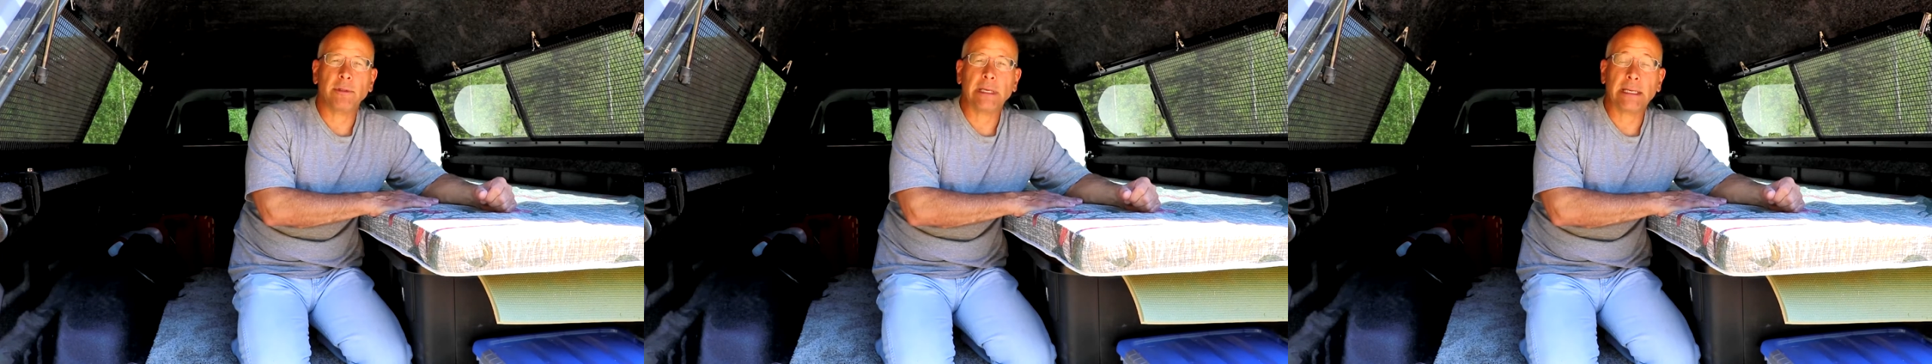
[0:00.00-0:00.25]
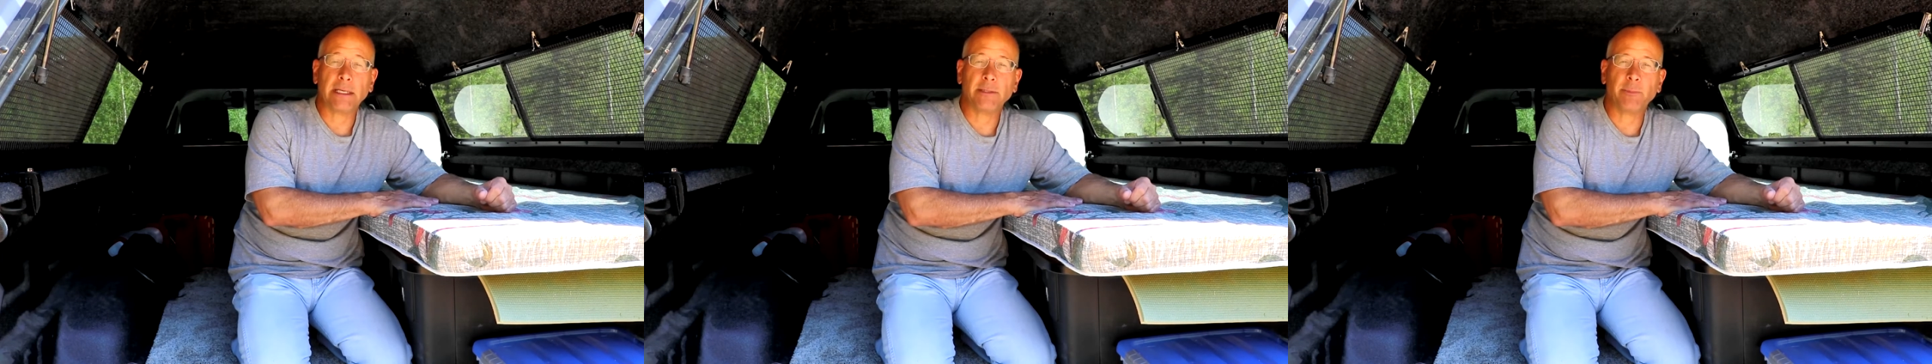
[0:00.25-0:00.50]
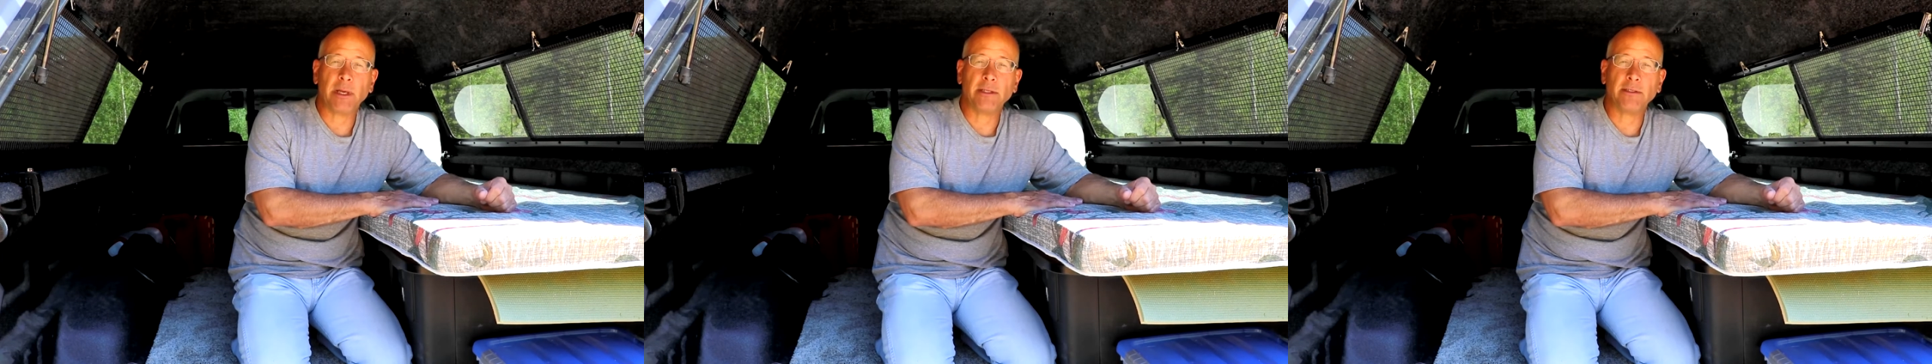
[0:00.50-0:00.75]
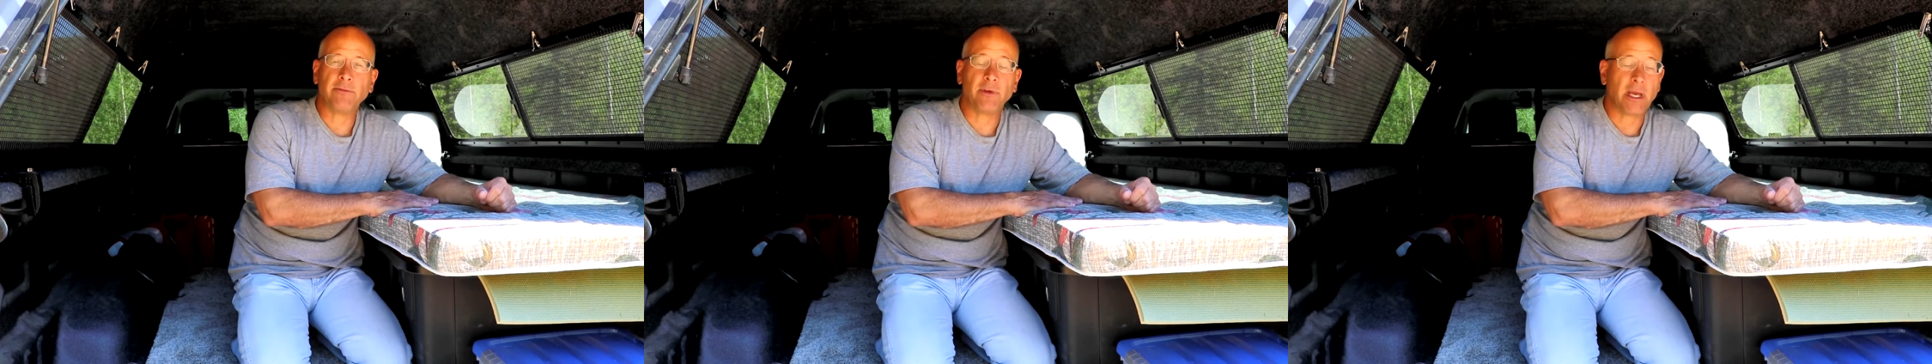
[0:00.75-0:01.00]

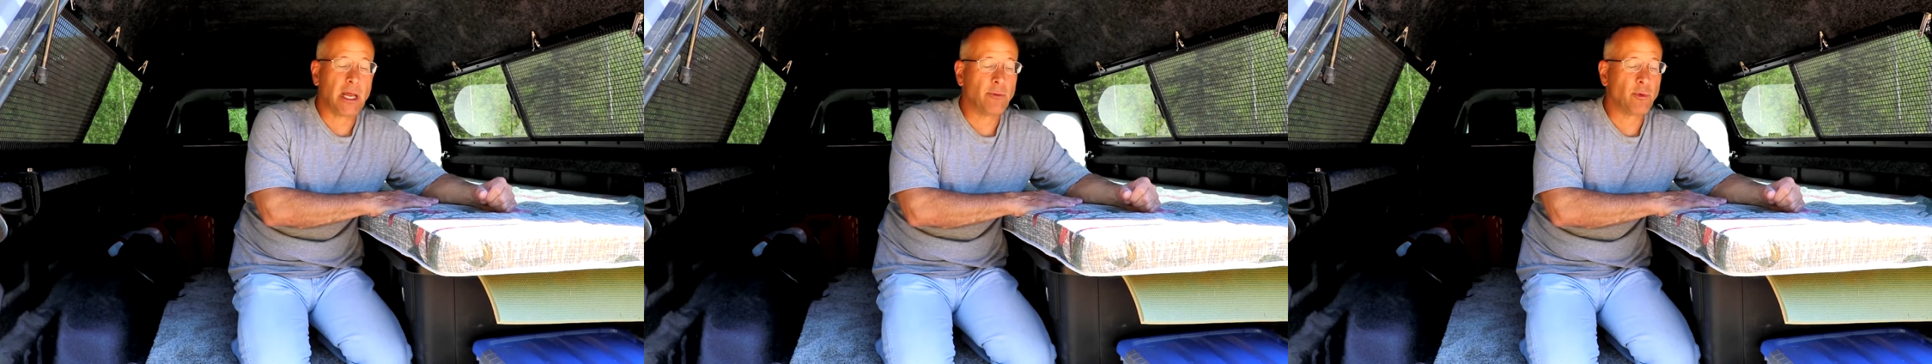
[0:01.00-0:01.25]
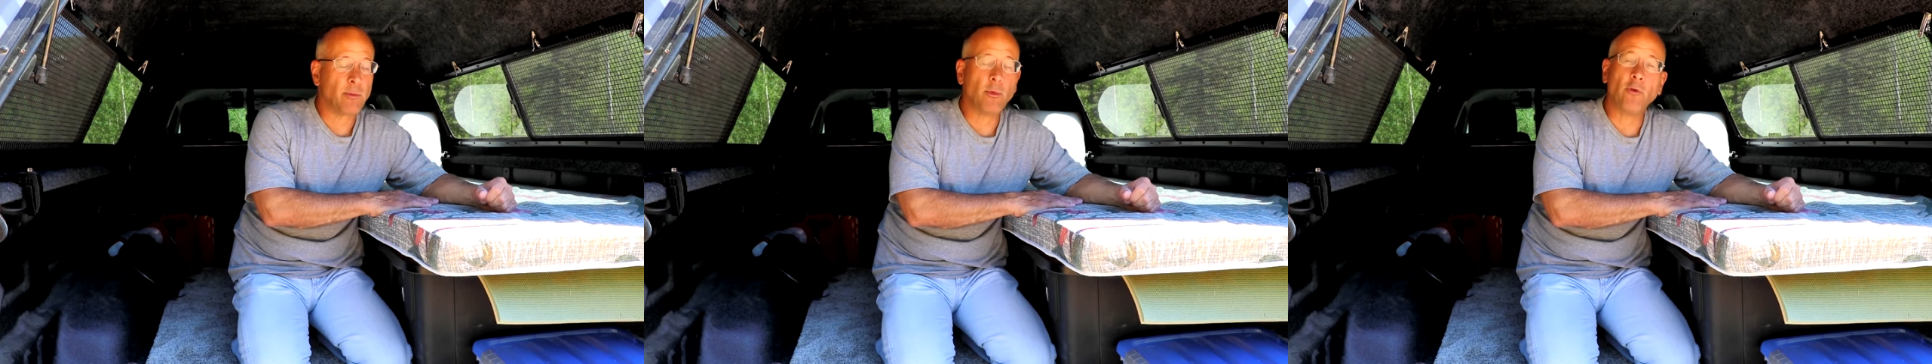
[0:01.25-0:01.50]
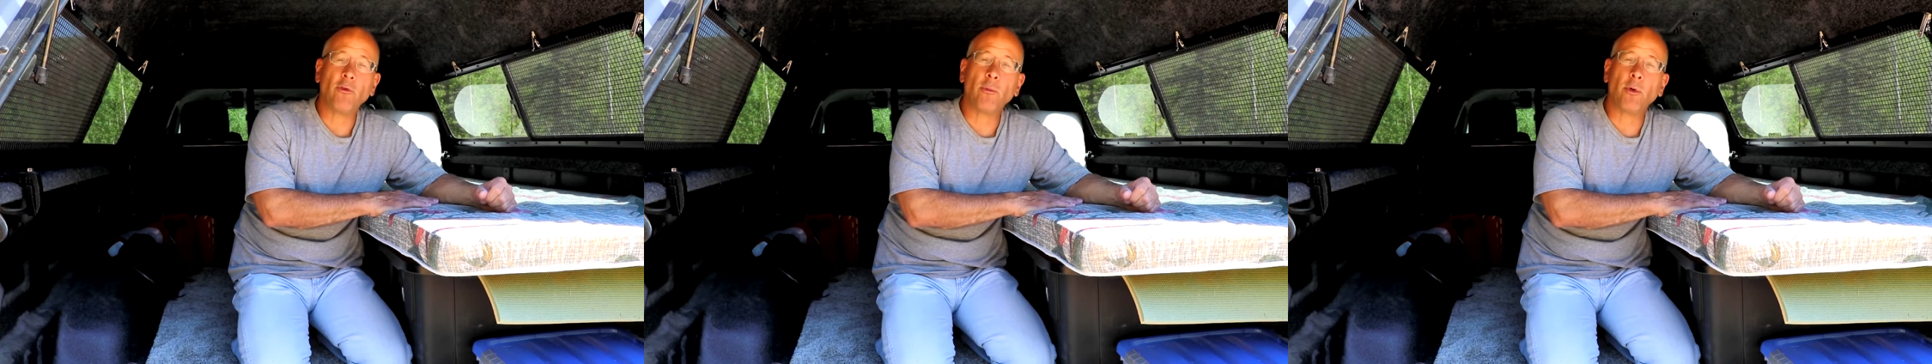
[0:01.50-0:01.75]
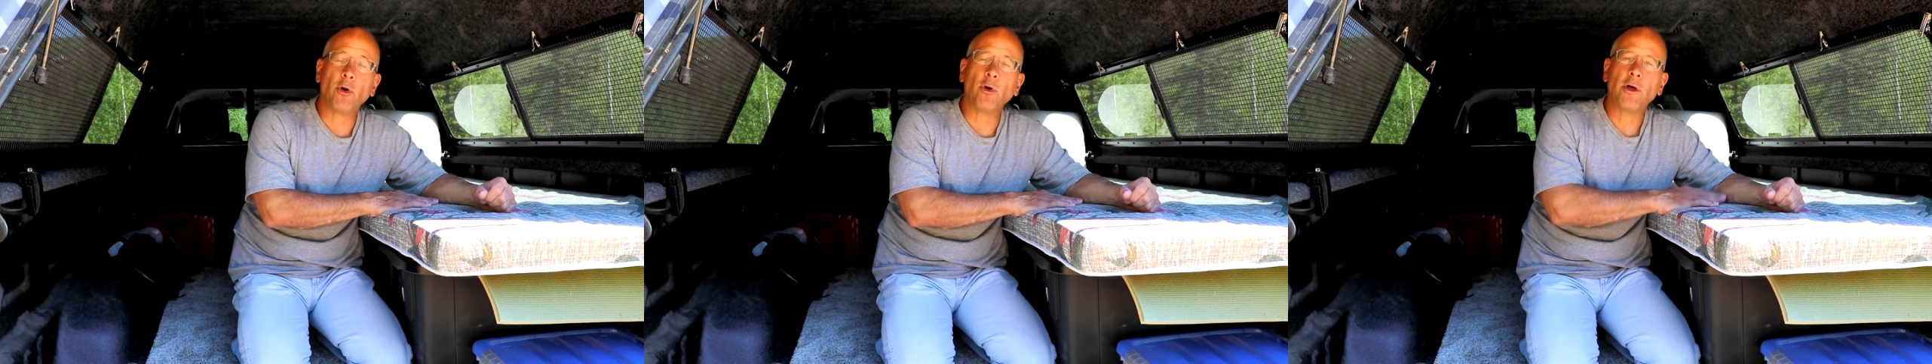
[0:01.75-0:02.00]
inexpensive, and
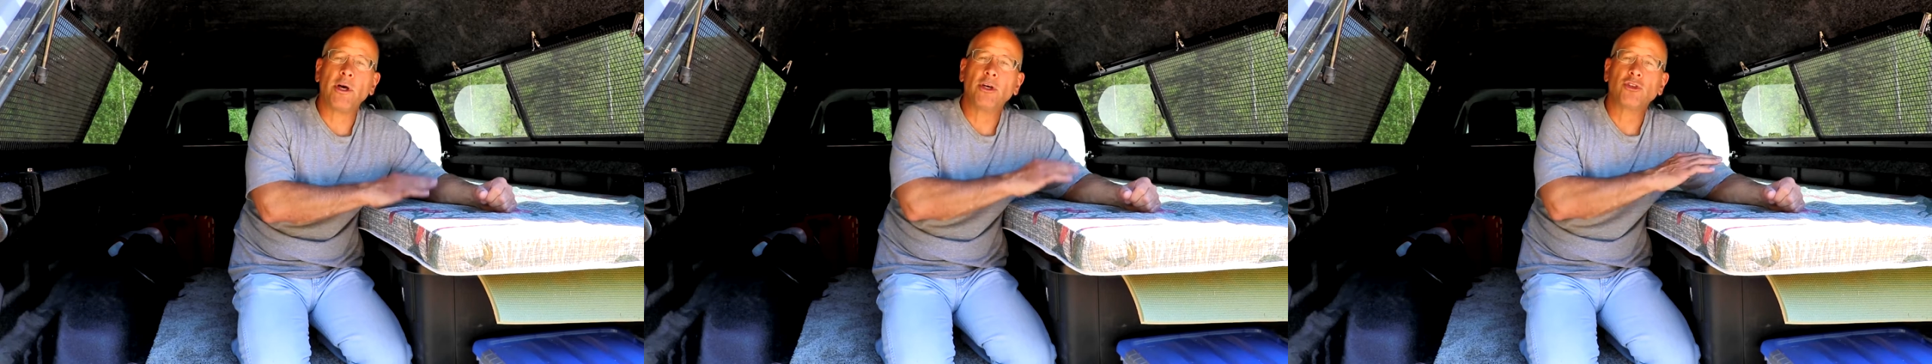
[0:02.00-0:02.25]
removable